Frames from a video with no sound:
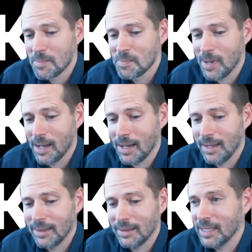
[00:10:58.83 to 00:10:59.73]

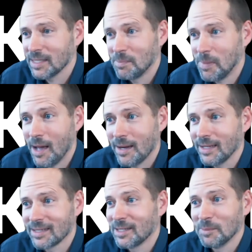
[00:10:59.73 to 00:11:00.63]
but his body
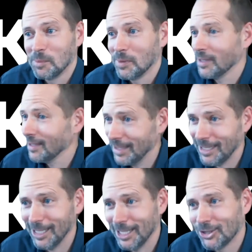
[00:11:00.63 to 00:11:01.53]
is
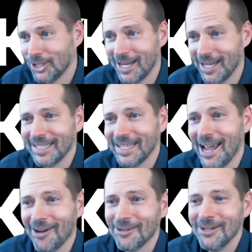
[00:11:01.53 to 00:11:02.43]
completely shutting
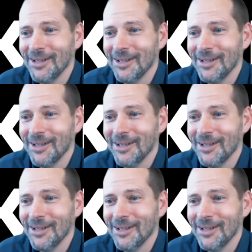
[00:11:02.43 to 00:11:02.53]
down.